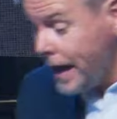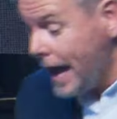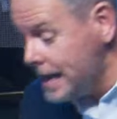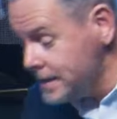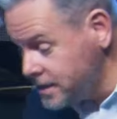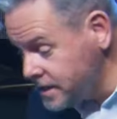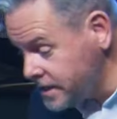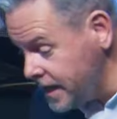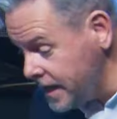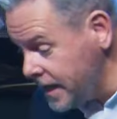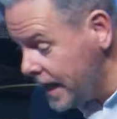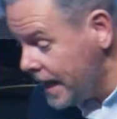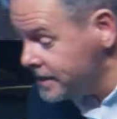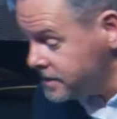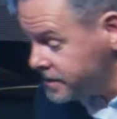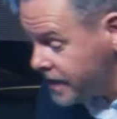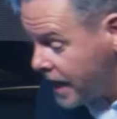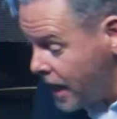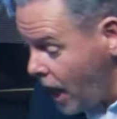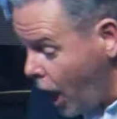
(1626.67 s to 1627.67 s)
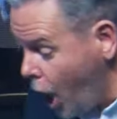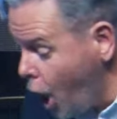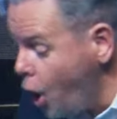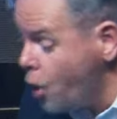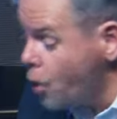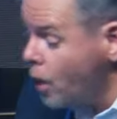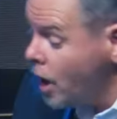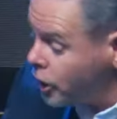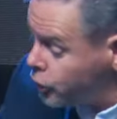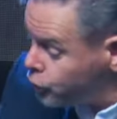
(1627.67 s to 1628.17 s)
and see and say,
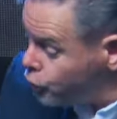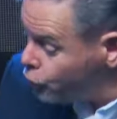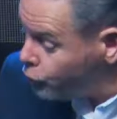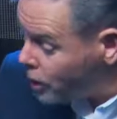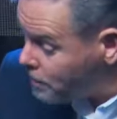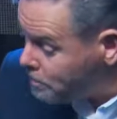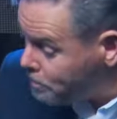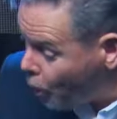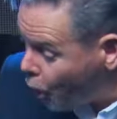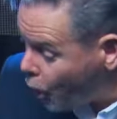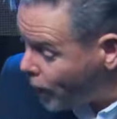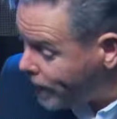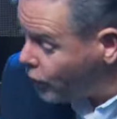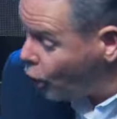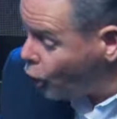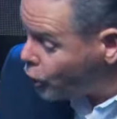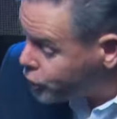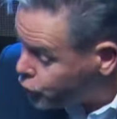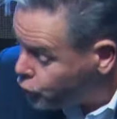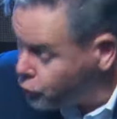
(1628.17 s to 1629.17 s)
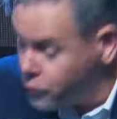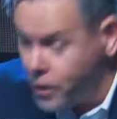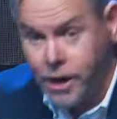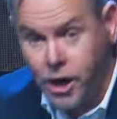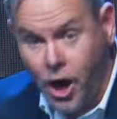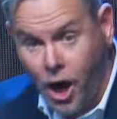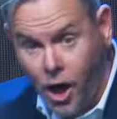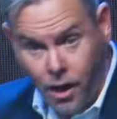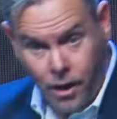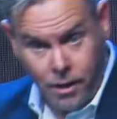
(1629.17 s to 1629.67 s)
oh, you're a boy or you're a
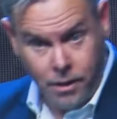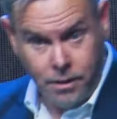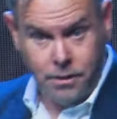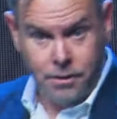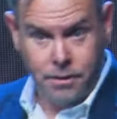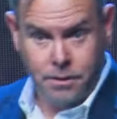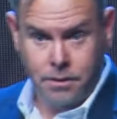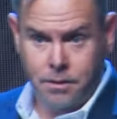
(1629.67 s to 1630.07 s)
girl.